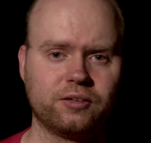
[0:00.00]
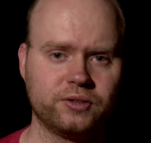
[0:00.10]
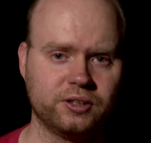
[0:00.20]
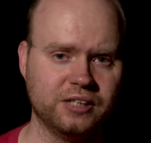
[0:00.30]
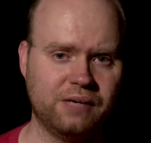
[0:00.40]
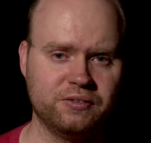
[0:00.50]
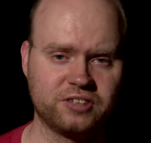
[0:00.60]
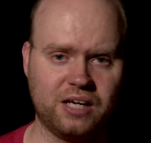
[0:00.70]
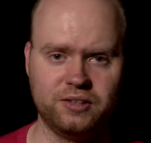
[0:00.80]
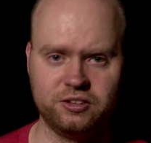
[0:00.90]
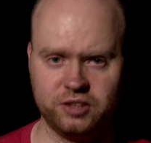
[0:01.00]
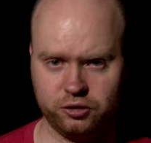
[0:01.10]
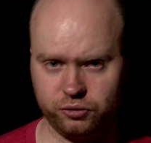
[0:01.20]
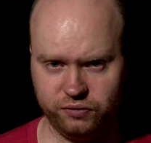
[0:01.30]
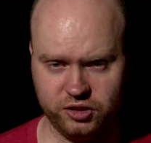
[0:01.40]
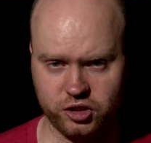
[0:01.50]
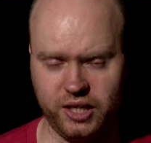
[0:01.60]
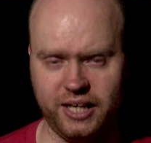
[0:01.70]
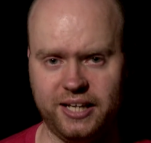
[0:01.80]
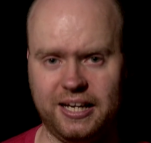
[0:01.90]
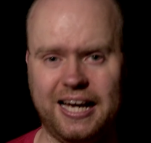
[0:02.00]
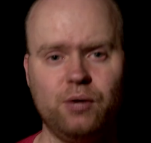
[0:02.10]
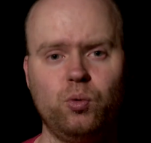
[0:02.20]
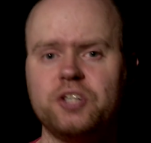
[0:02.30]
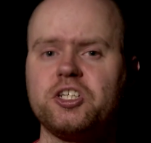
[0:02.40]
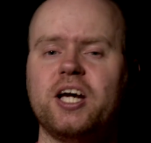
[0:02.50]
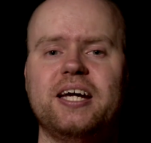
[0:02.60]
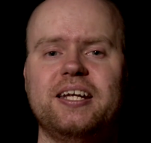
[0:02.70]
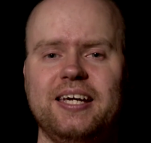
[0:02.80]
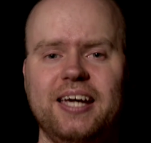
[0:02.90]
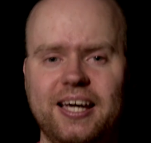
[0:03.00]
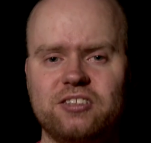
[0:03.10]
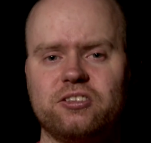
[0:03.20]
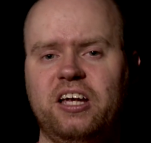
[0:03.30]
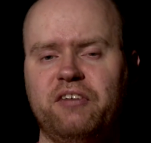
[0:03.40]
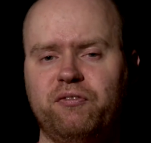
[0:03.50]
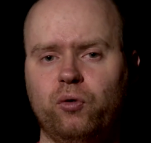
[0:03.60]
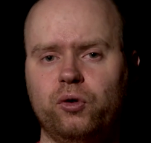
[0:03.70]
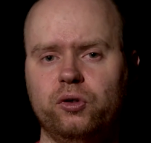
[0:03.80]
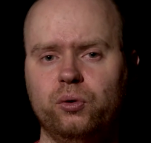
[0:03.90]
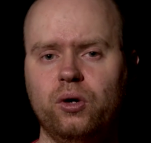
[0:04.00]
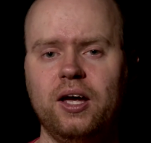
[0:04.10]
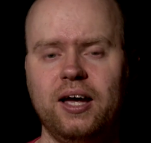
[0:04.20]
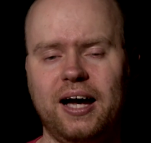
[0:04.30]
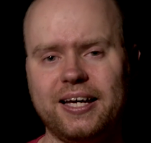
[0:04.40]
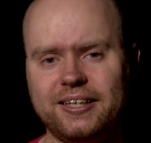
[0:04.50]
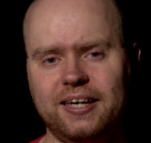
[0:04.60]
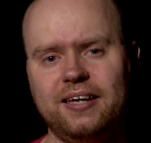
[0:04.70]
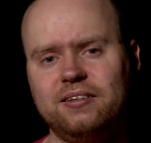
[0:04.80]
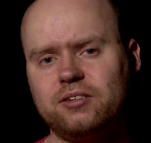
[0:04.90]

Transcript: a real 1176 revision A. I wish I could answer that for you. I can